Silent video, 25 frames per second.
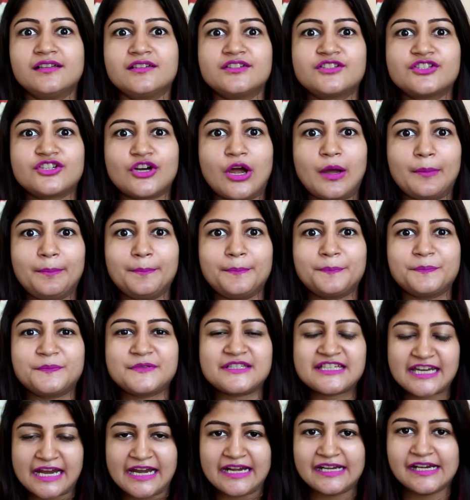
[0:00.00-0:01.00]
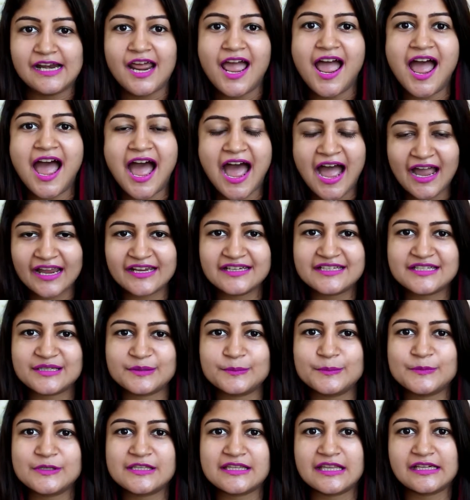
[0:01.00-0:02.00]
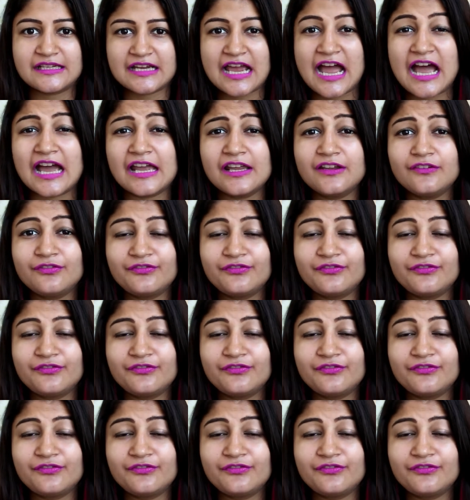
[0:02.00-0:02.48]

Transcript: top 10 items that I